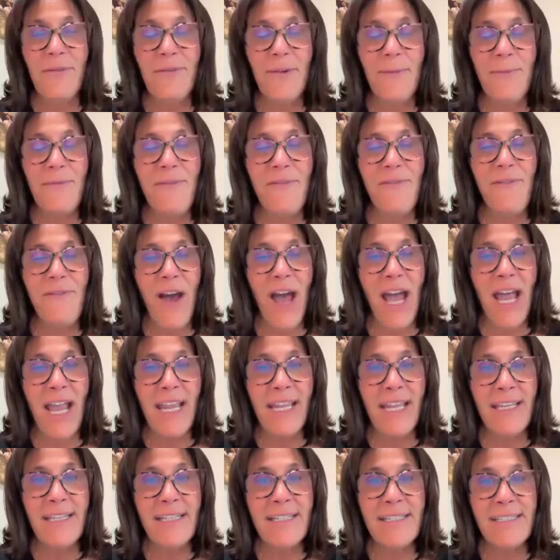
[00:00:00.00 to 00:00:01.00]
from
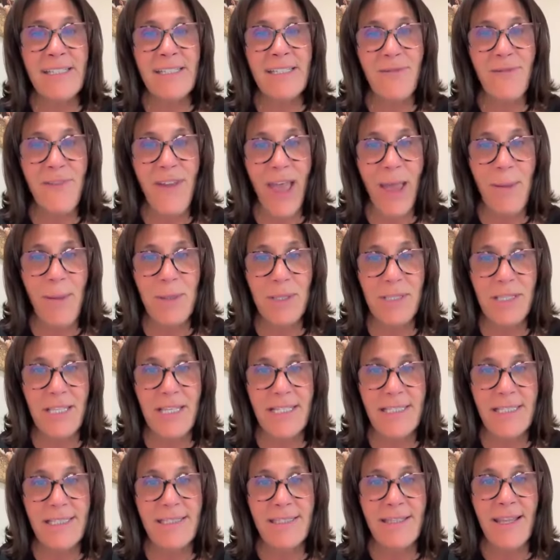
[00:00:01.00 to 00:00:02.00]
fine to
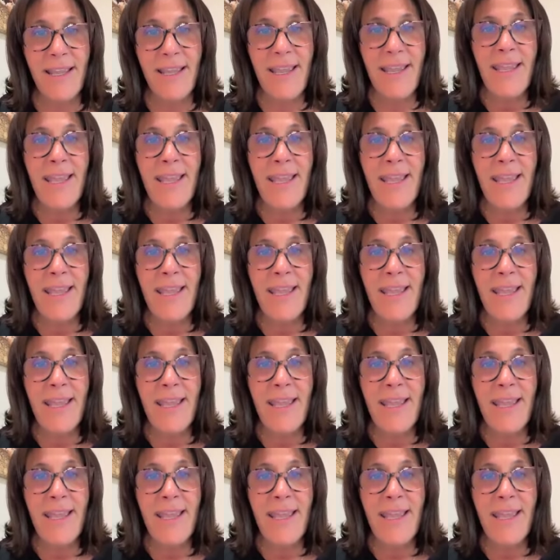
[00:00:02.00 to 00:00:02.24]
fabulous.